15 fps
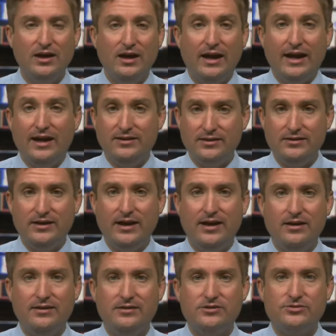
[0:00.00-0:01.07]
And
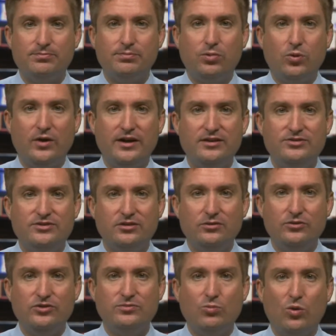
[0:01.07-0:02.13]
Indiana is poised to
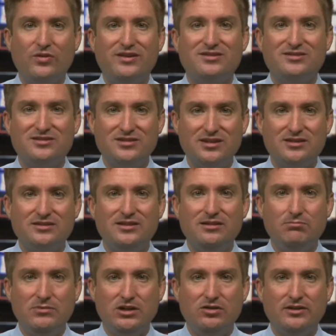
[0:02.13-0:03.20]
lose more than $60
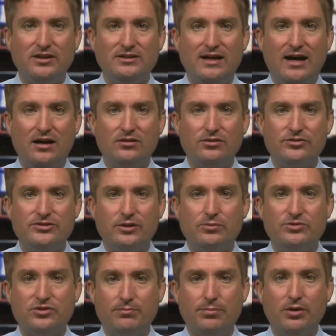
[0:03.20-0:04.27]
million it
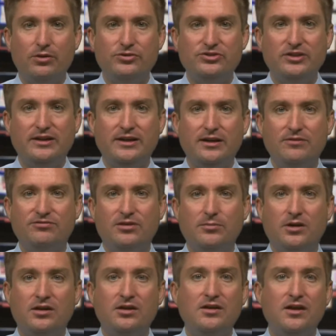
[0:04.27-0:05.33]
was supposed to get from
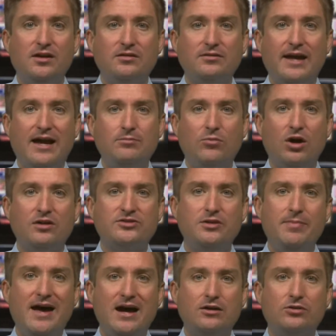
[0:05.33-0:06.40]
a landmark
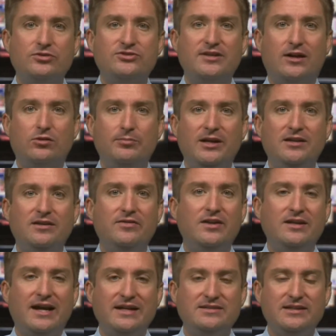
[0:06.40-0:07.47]
tobacco settlement in the
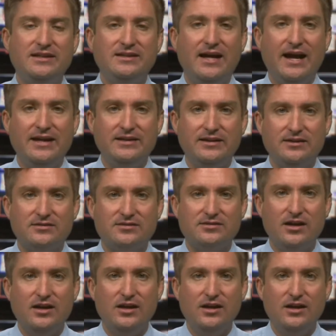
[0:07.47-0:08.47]
1990s.